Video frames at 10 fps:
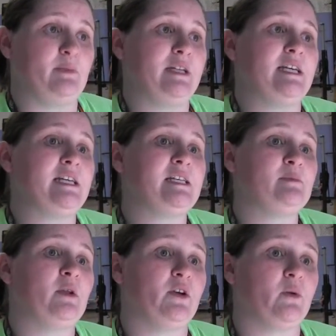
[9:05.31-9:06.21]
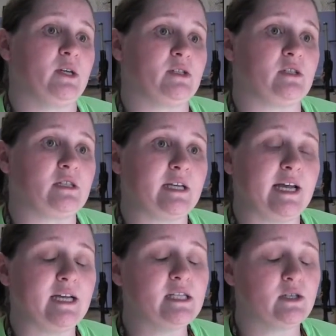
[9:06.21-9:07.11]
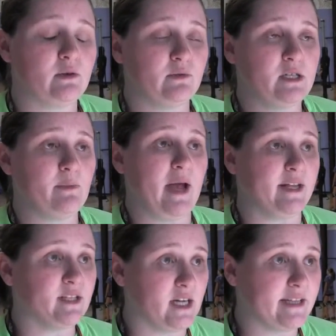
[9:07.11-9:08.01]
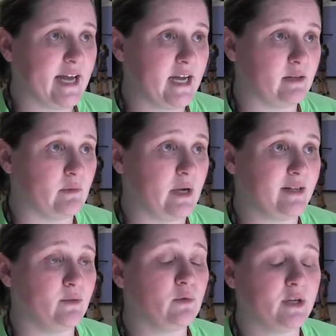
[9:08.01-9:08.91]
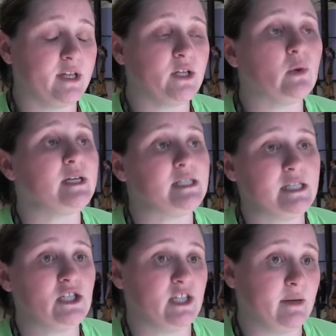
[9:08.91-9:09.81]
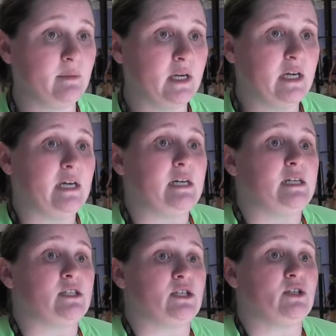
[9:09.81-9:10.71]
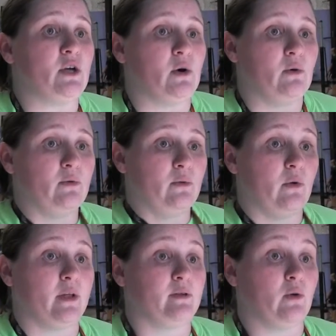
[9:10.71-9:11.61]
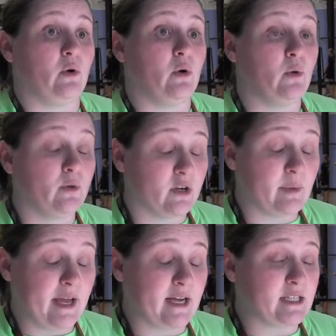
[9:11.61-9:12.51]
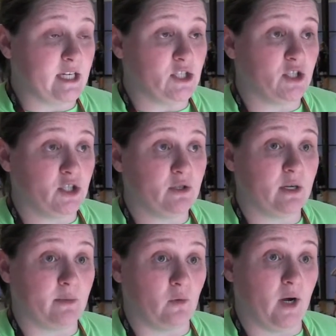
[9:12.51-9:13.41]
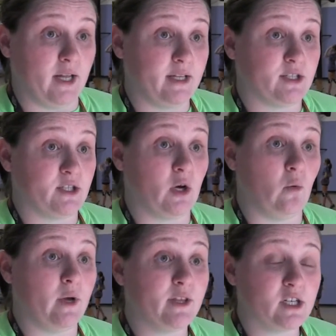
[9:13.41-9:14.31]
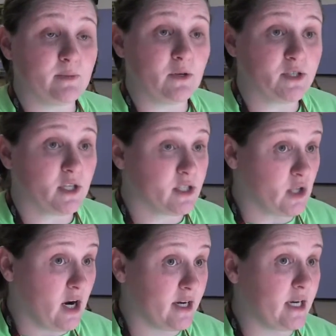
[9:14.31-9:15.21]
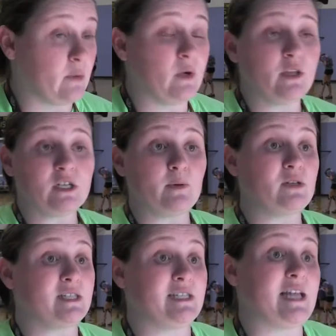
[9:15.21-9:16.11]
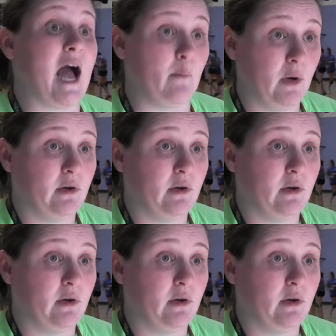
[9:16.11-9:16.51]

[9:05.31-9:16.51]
Please blow your whistles. The kids depend on that in a really noisy gym to know who they're paying attention to, number one, and to know when they're supposed to start and when they're supposed to stop.